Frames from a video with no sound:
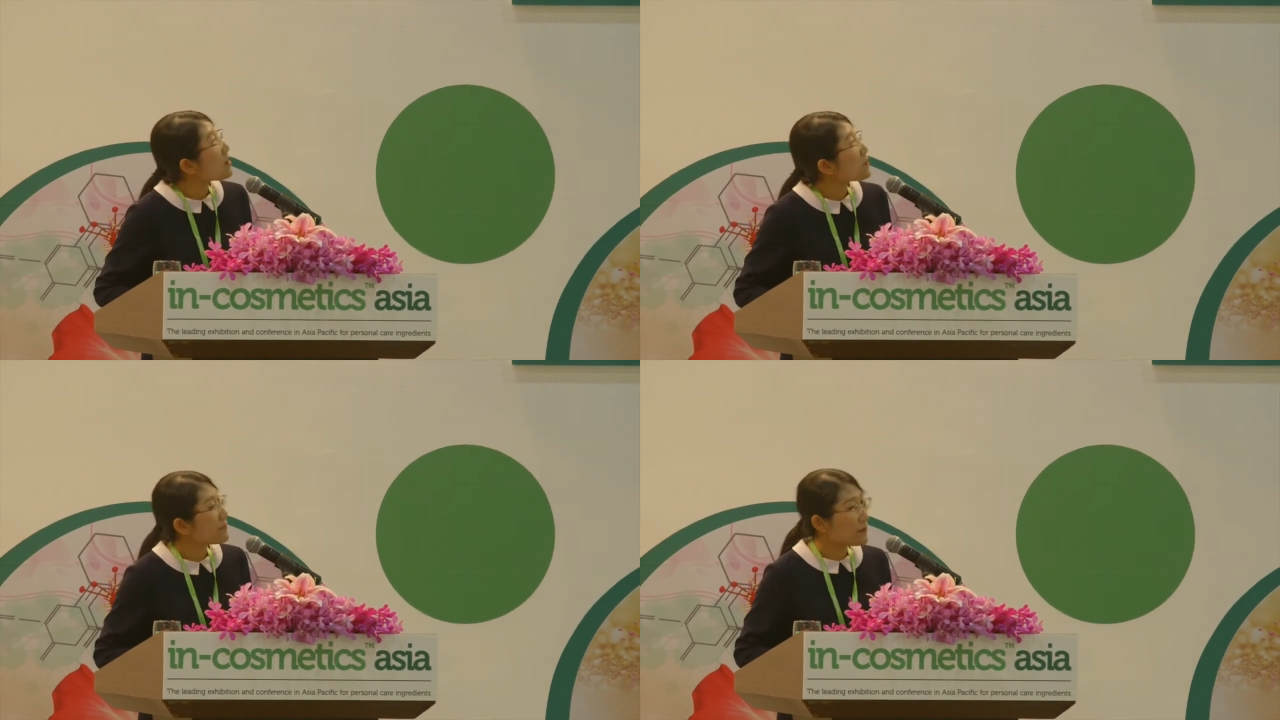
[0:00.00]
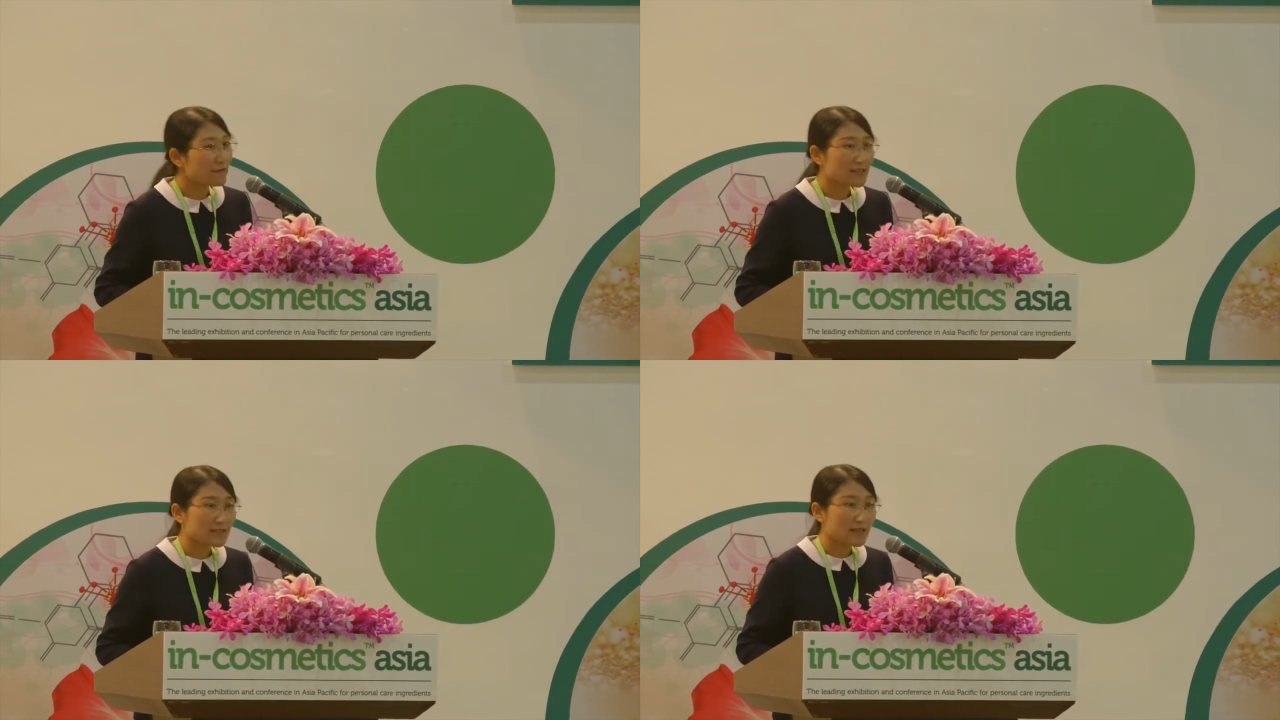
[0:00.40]
Before
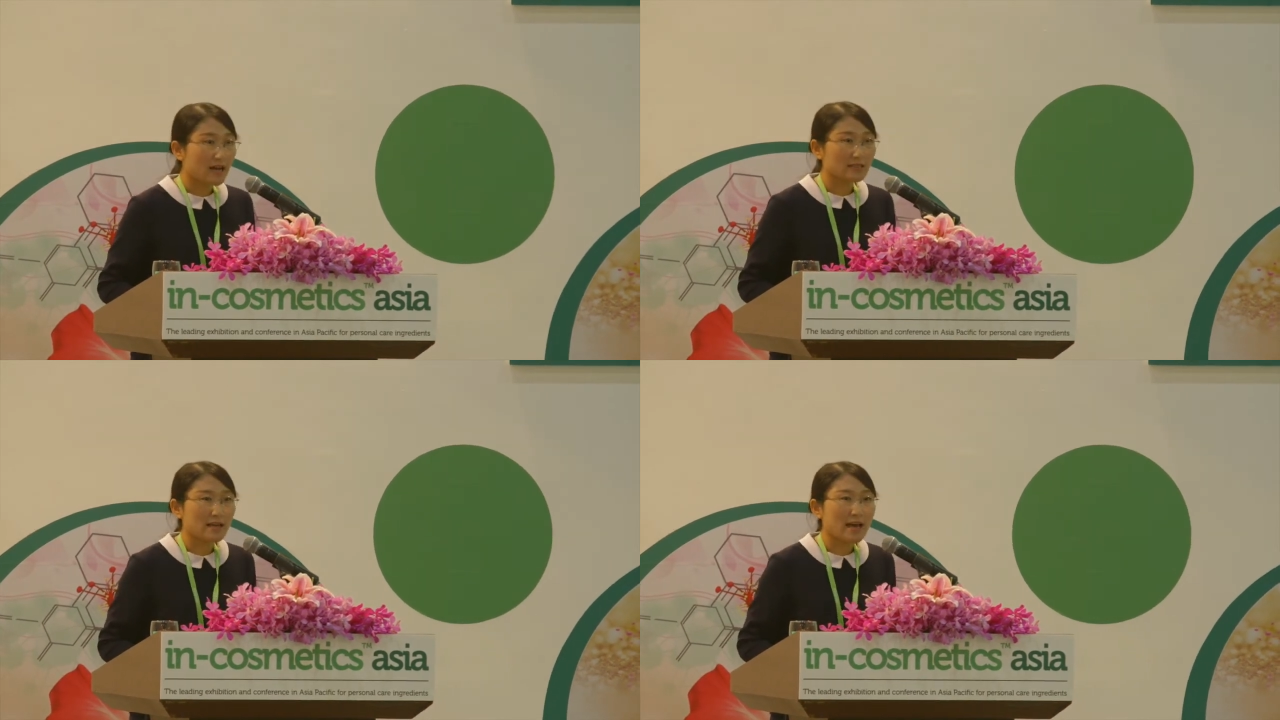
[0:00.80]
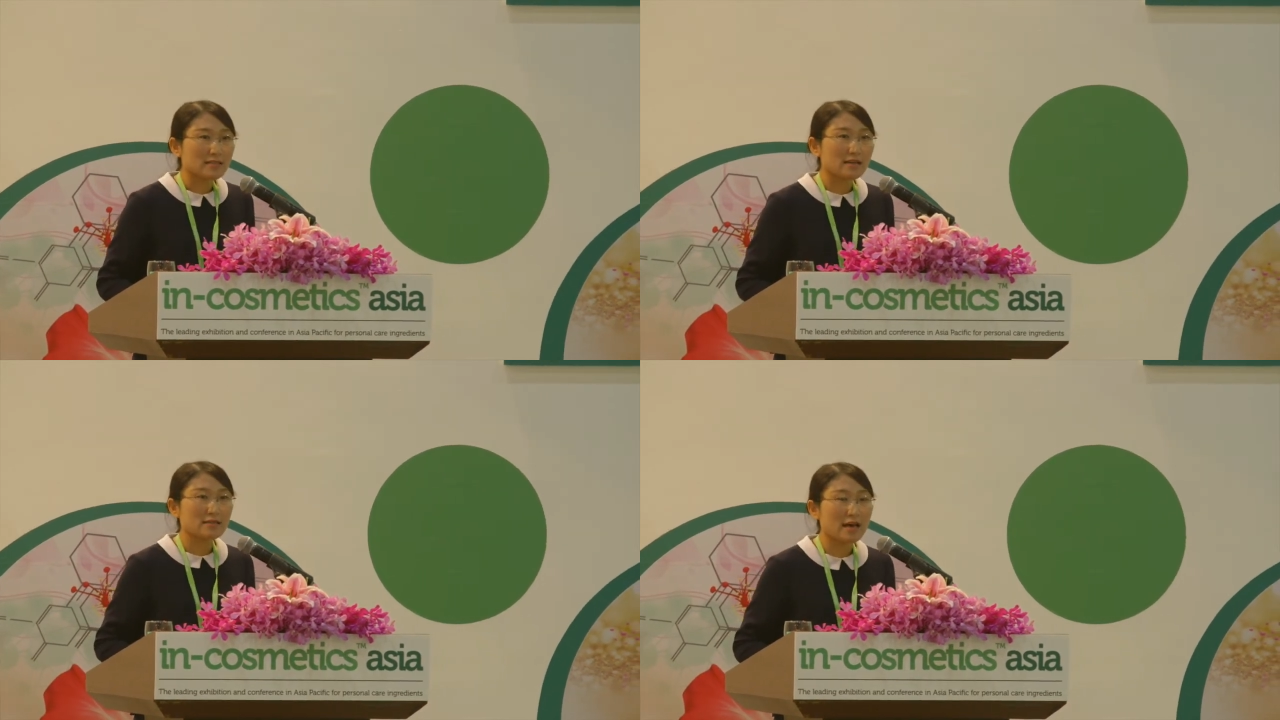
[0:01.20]
we start,
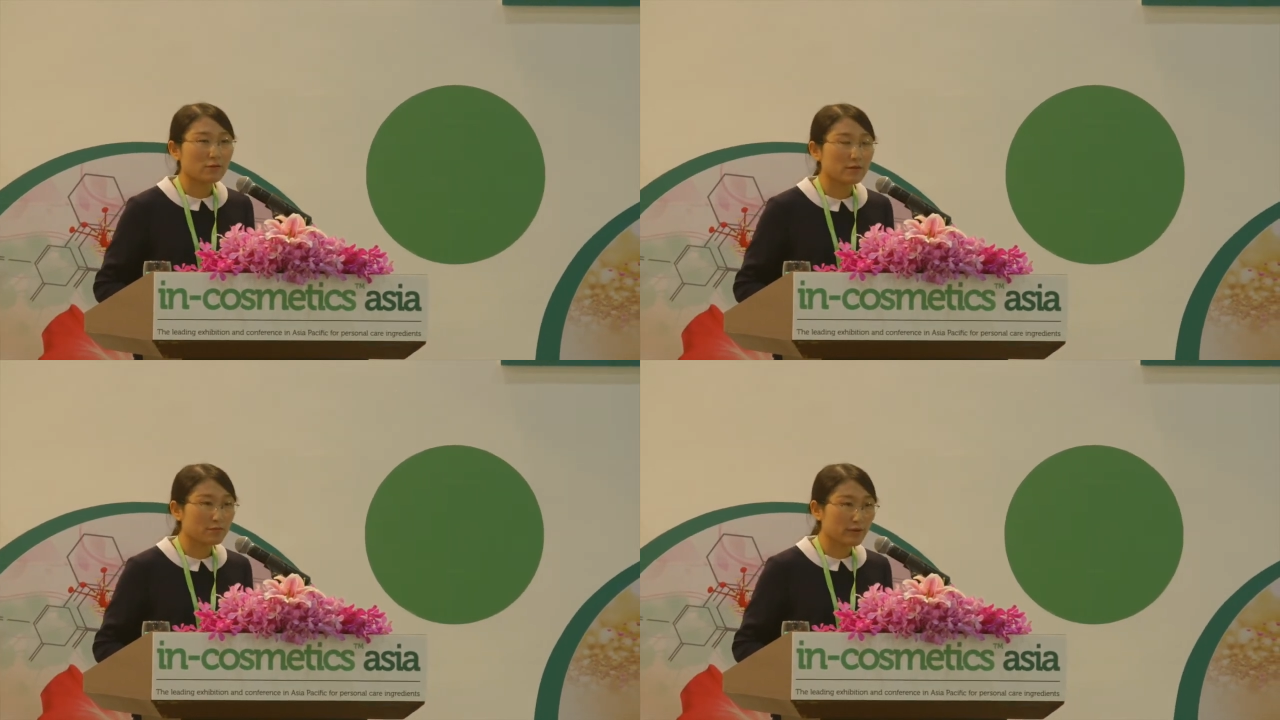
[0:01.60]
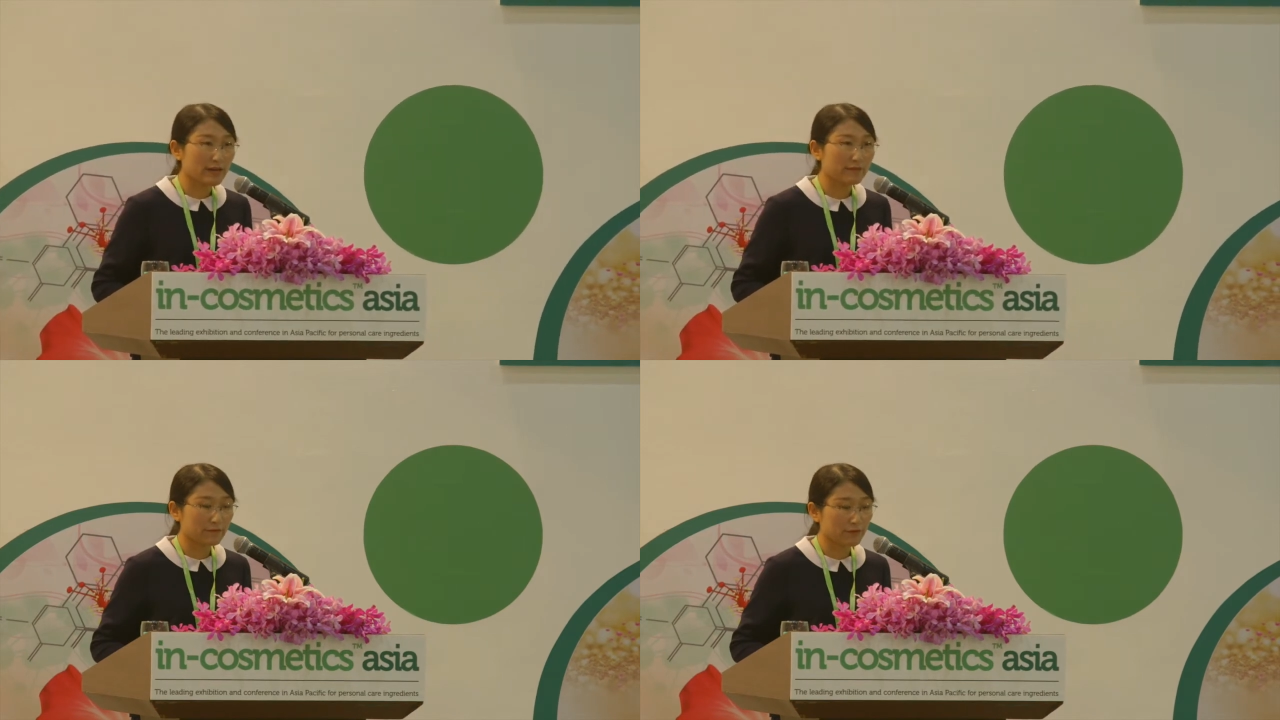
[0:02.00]
let's have a
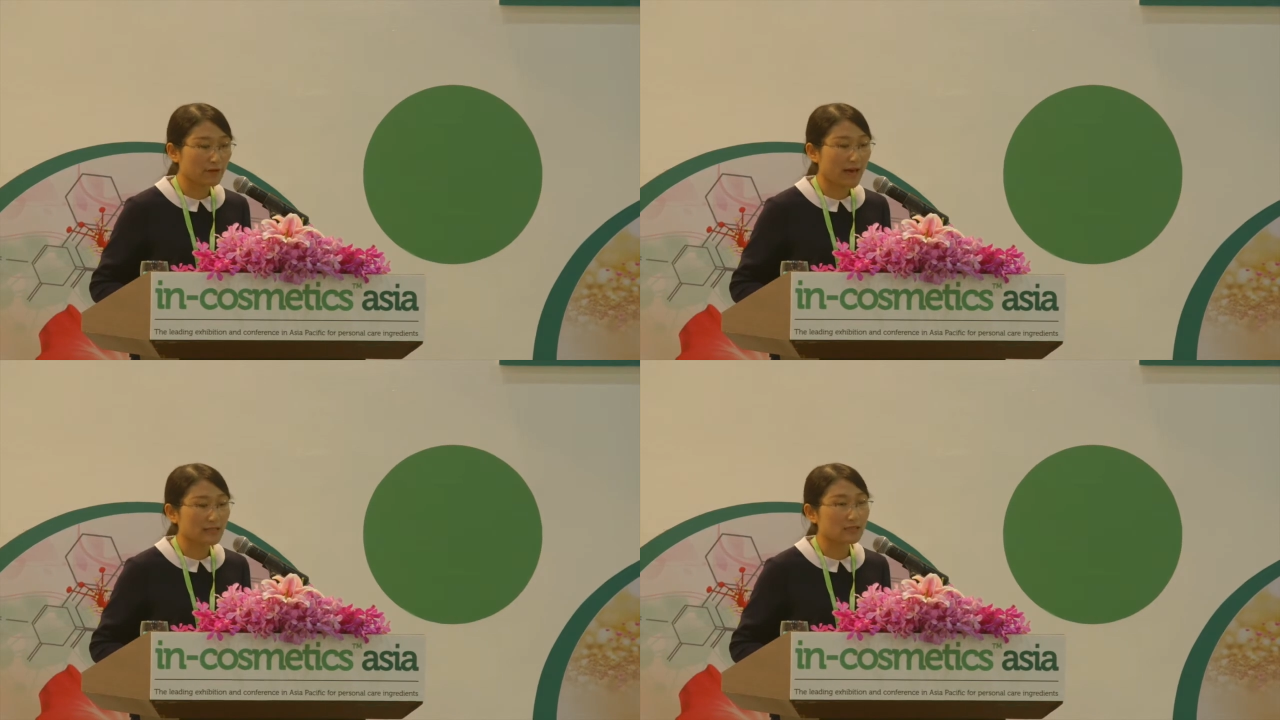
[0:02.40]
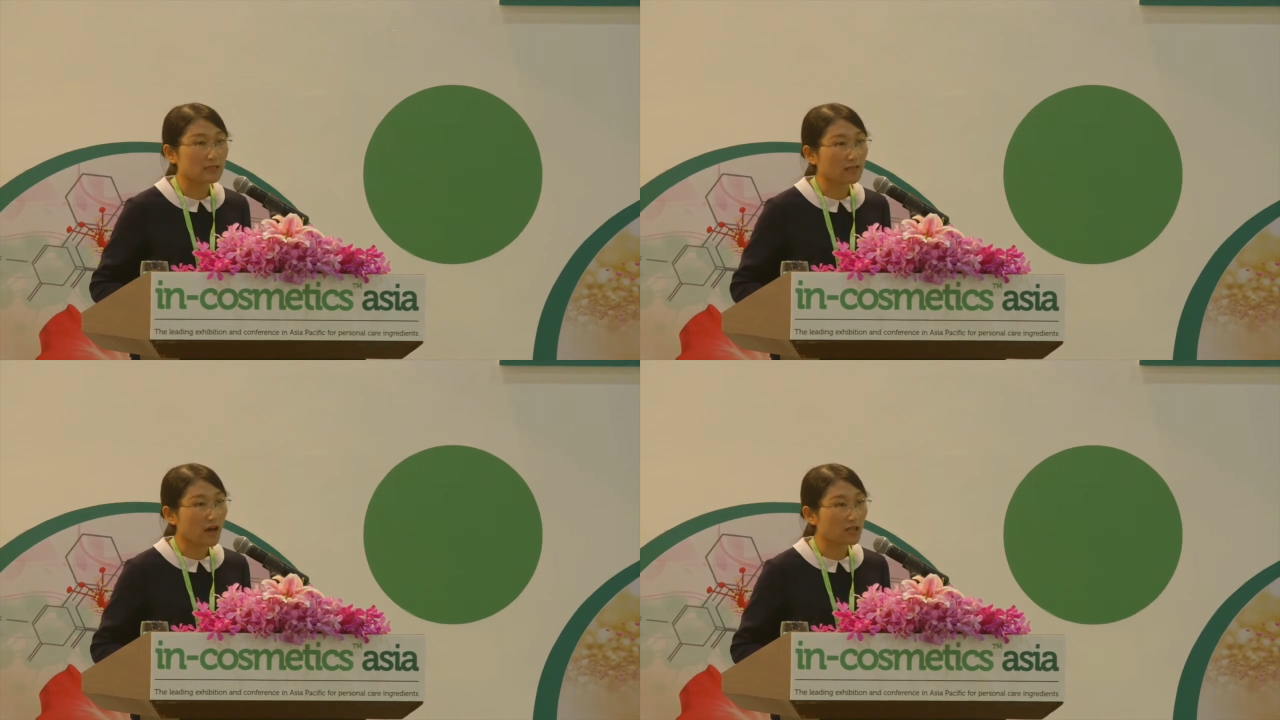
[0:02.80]
brief look at
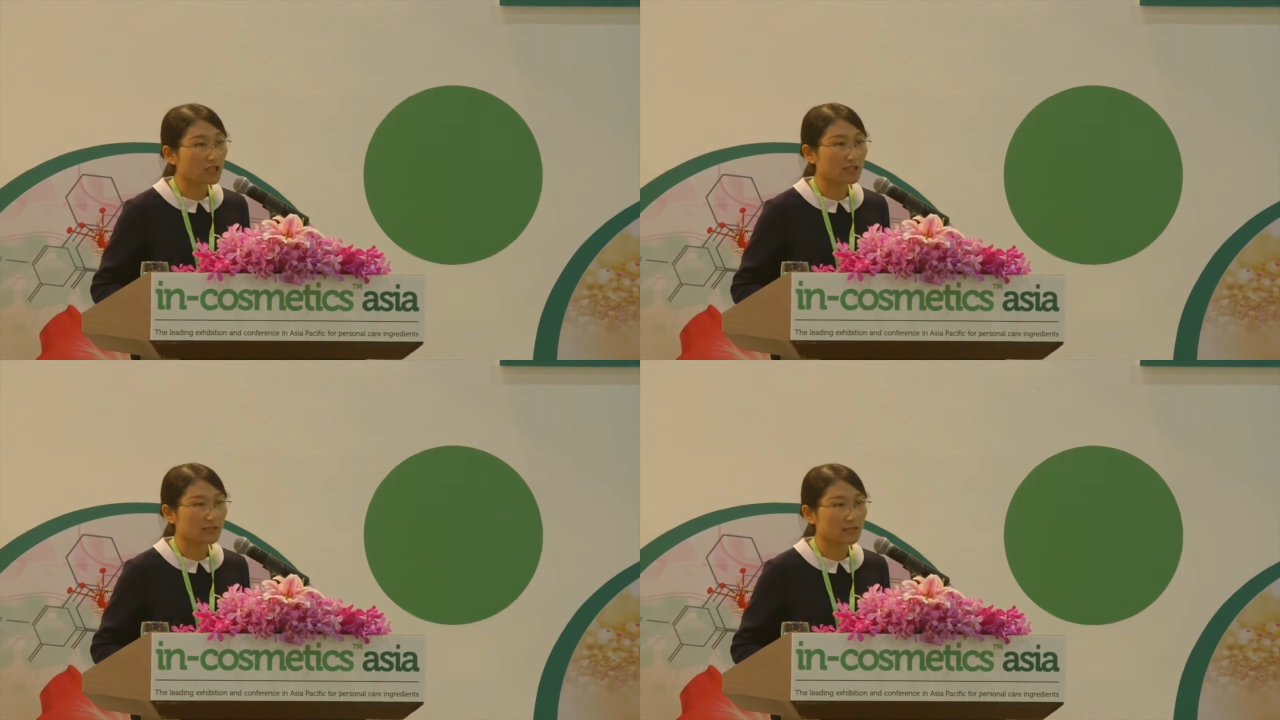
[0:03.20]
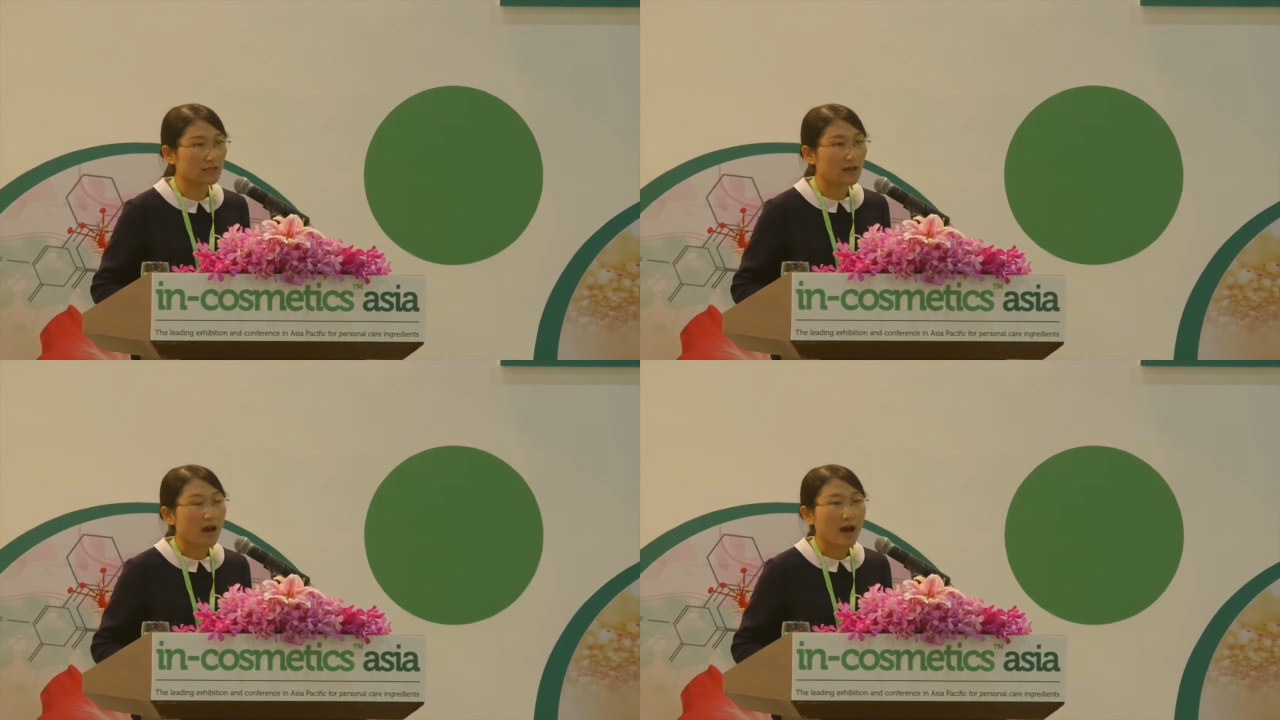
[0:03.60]
the content.